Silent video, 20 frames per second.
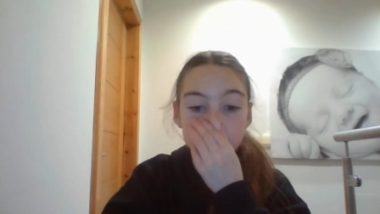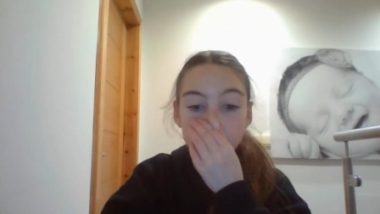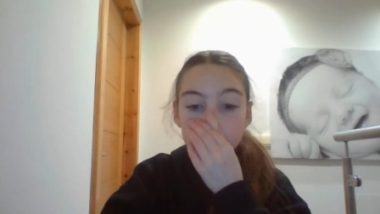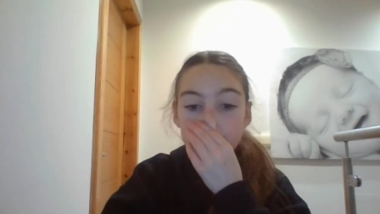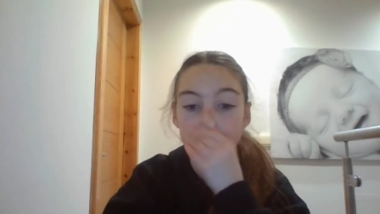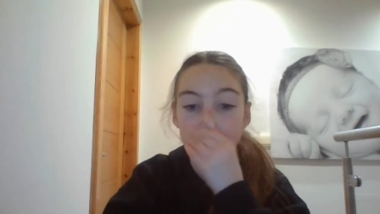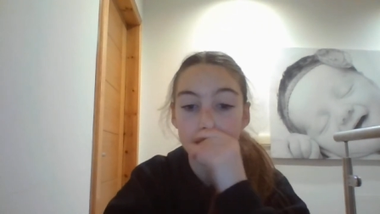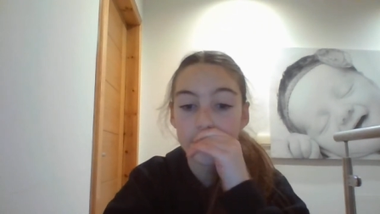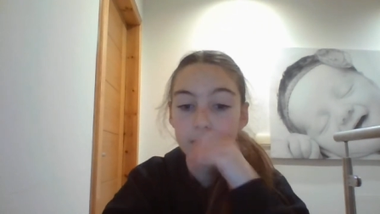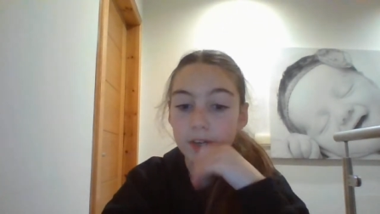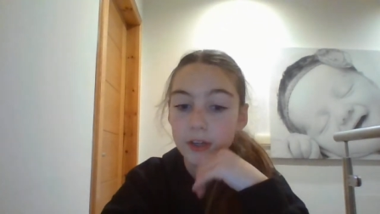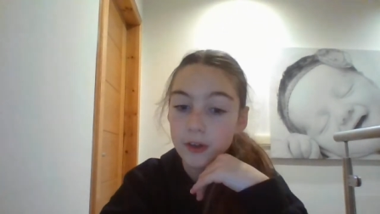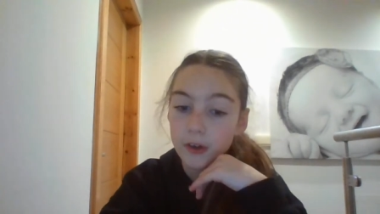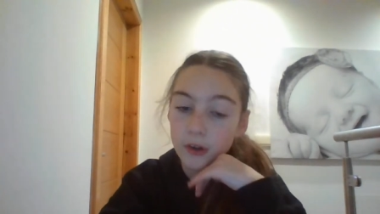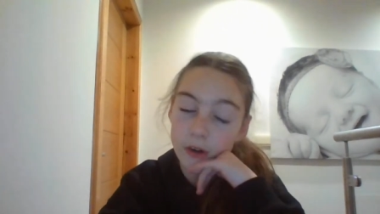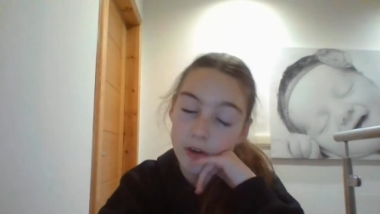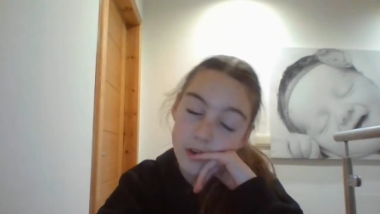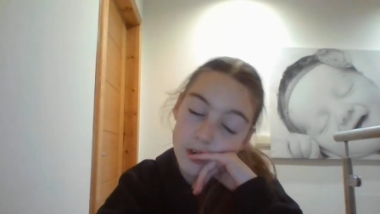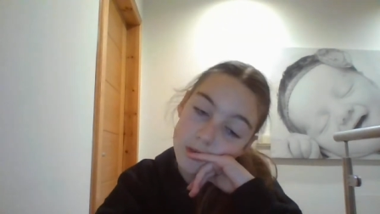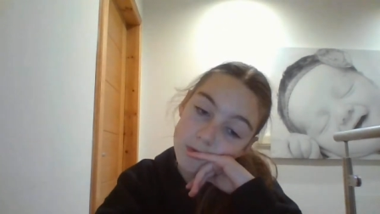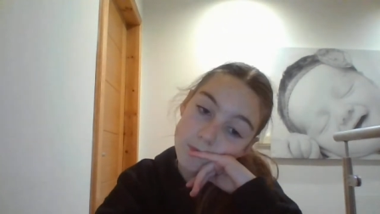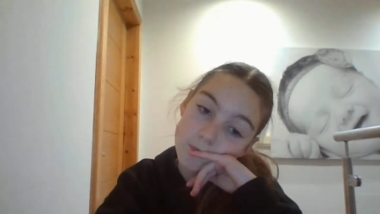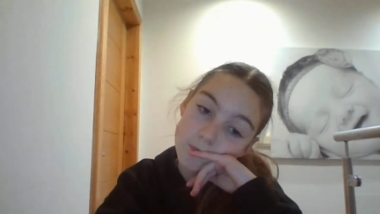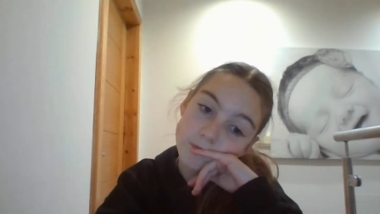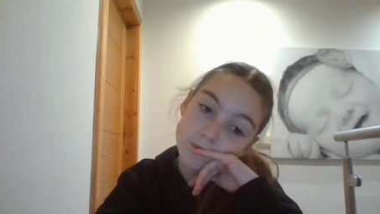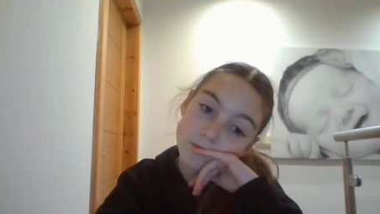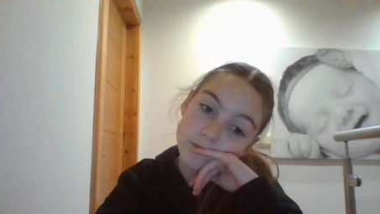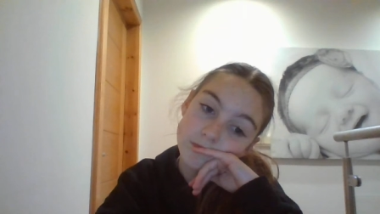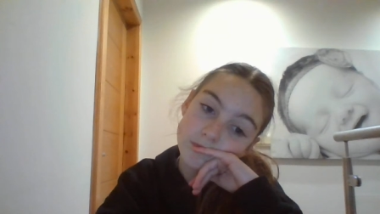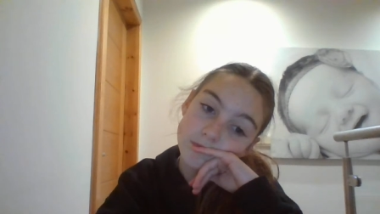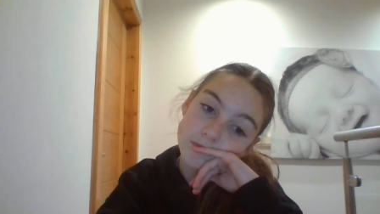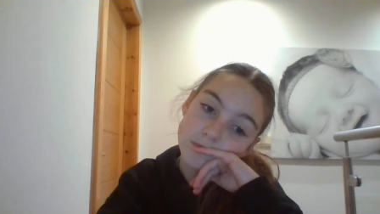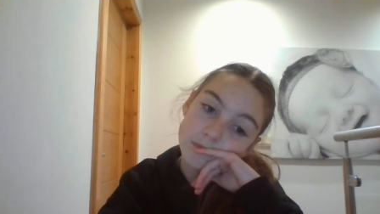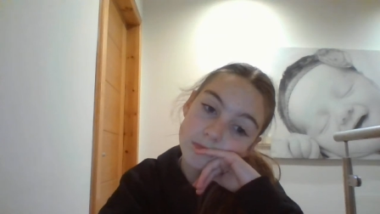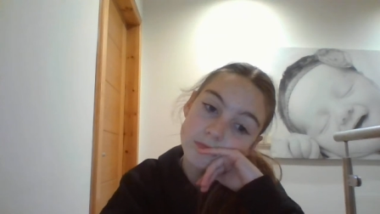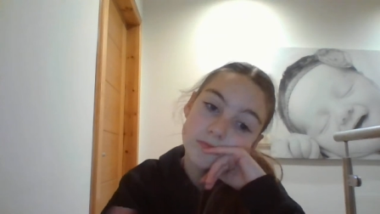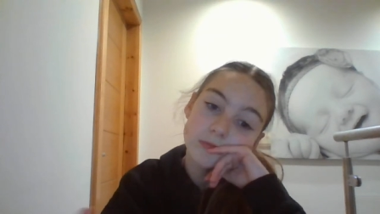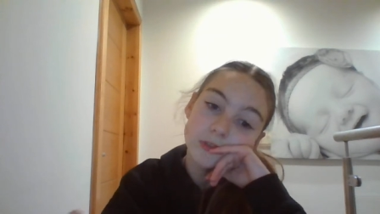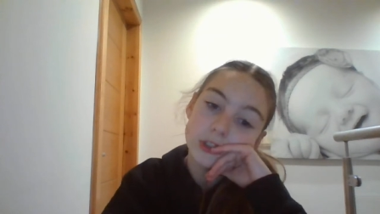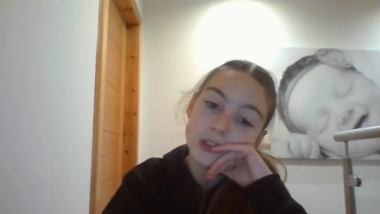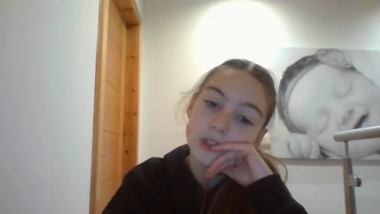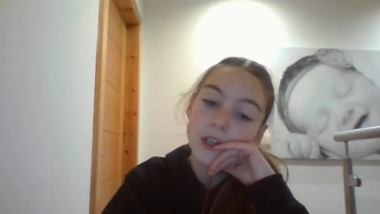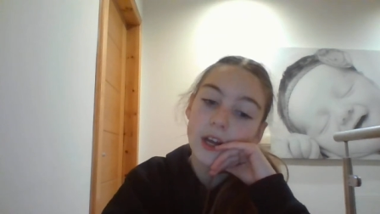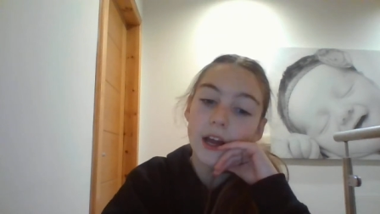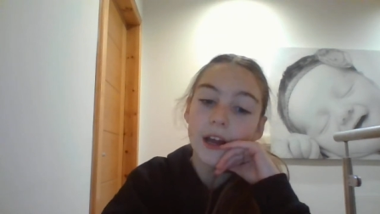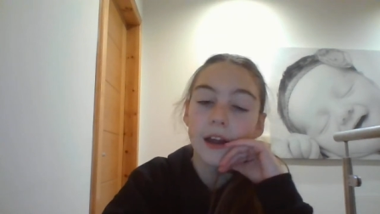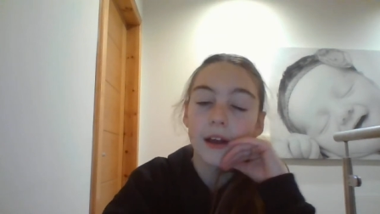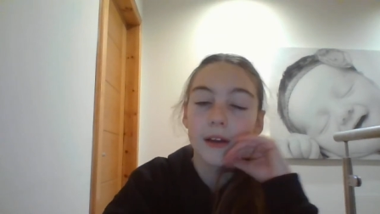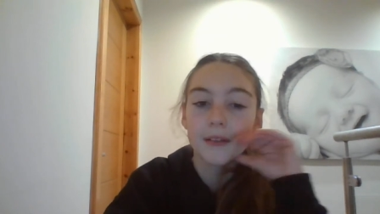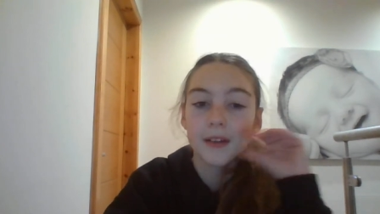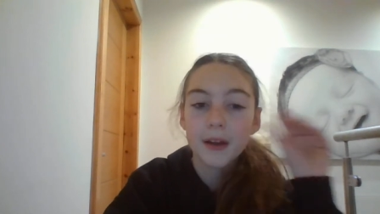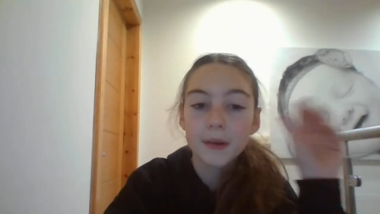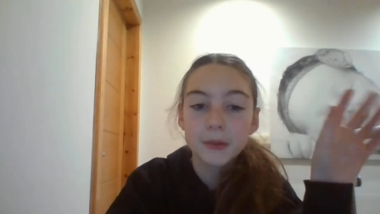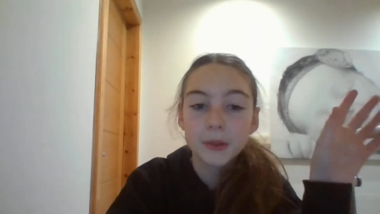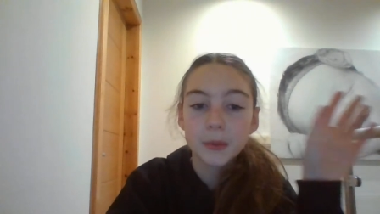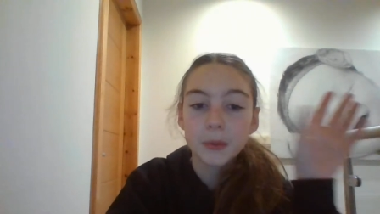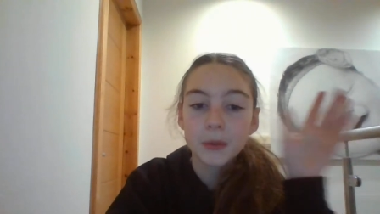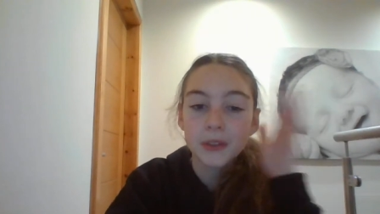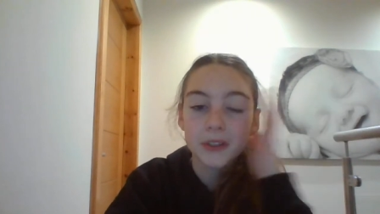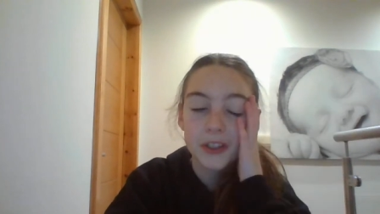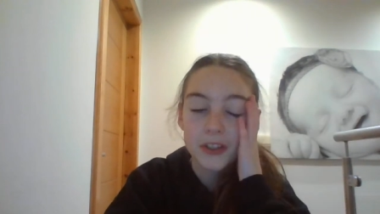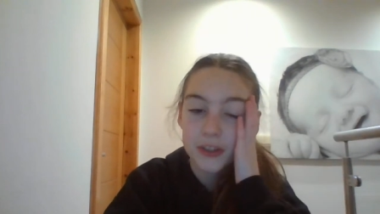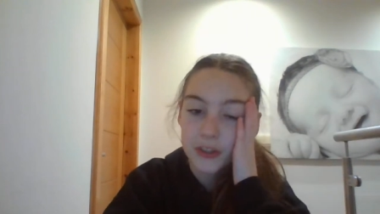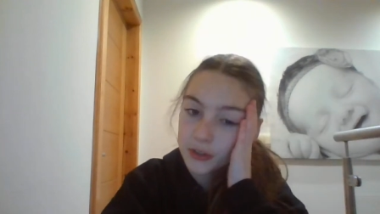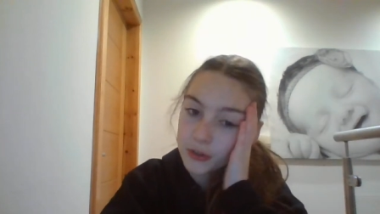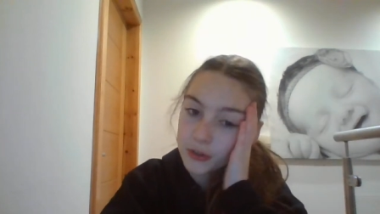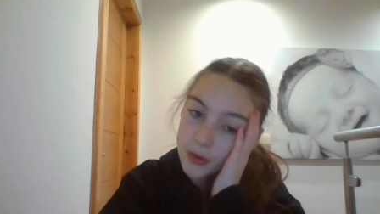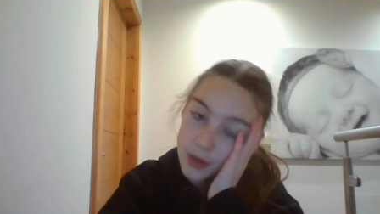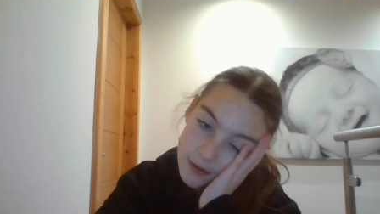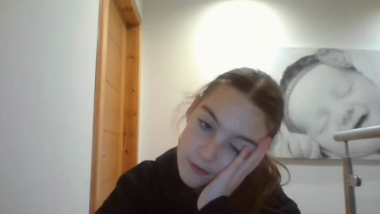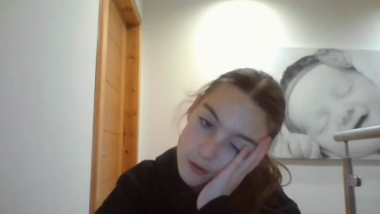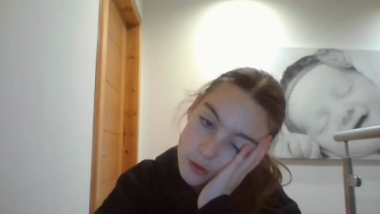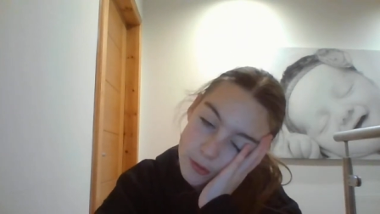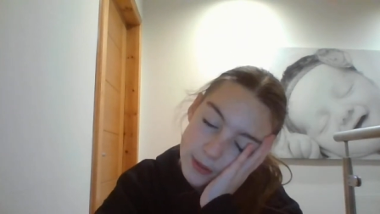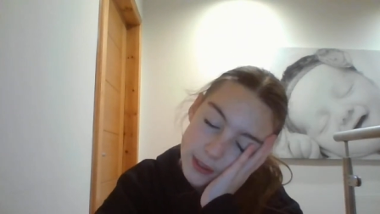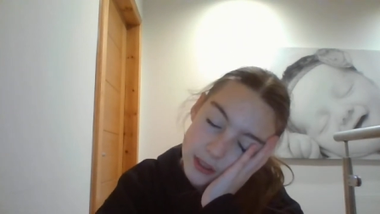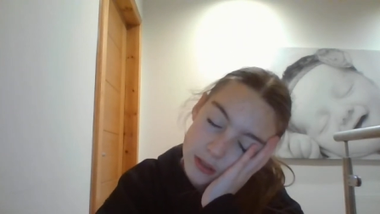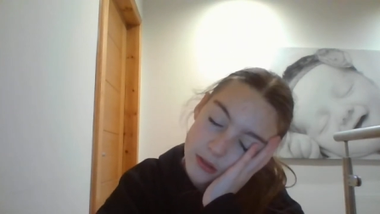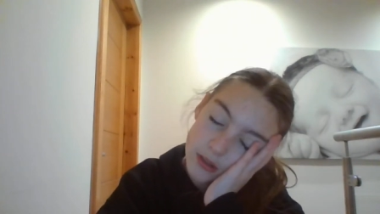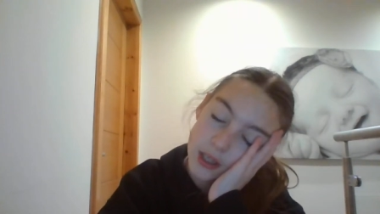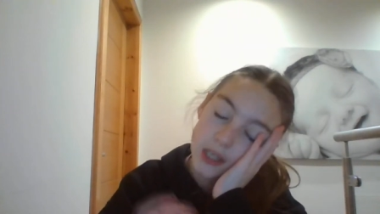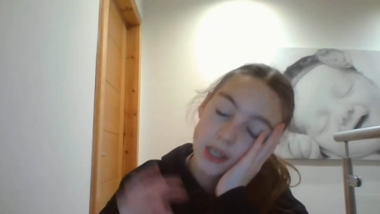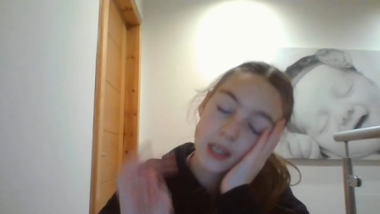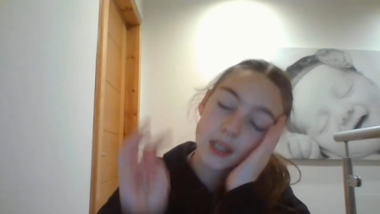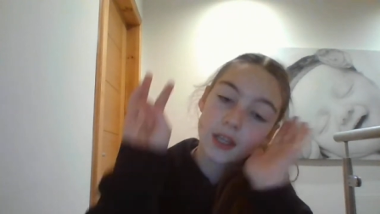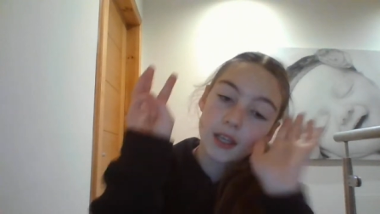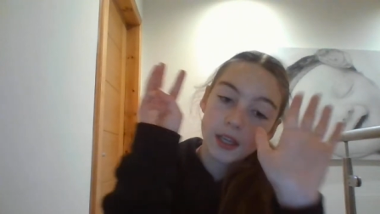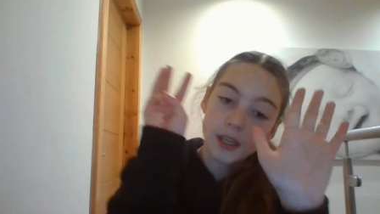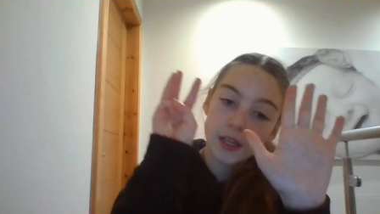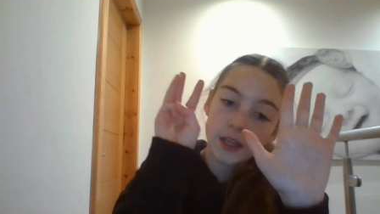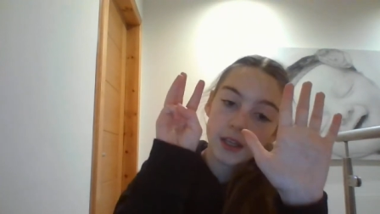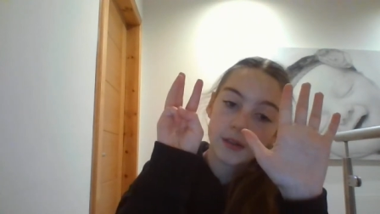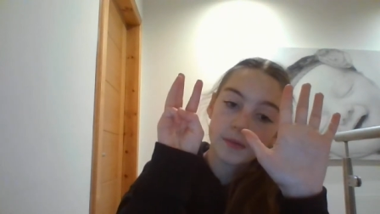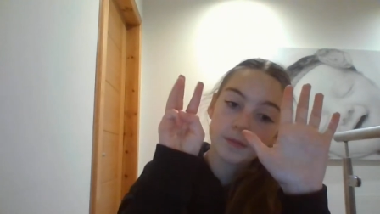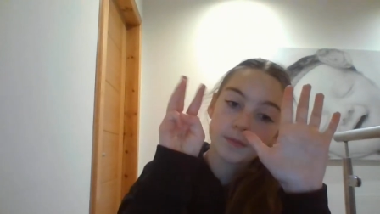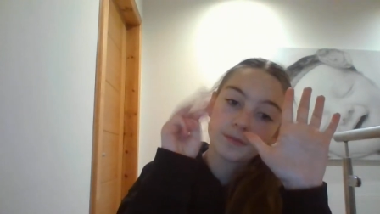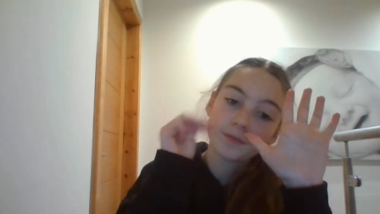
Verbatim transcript: such a random video. I'm just, uh, I'm superstitious, so I have to wait till 8.